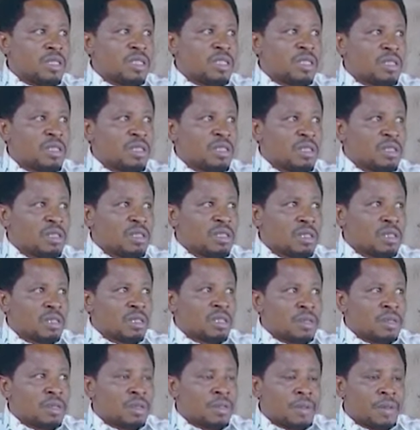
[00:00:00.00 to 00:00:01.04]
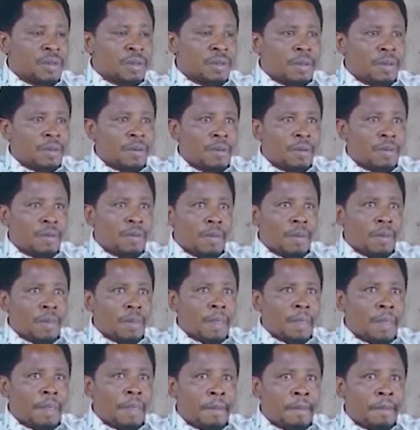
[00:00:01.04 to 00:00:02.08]

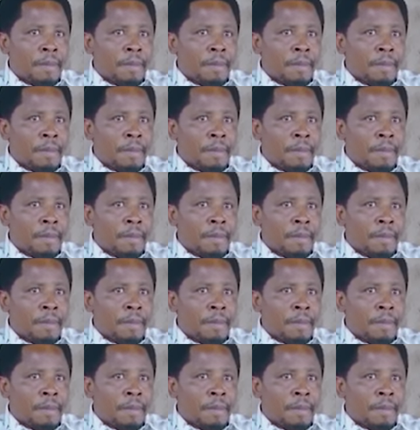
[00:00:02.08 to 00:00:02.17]
Nobody speaks.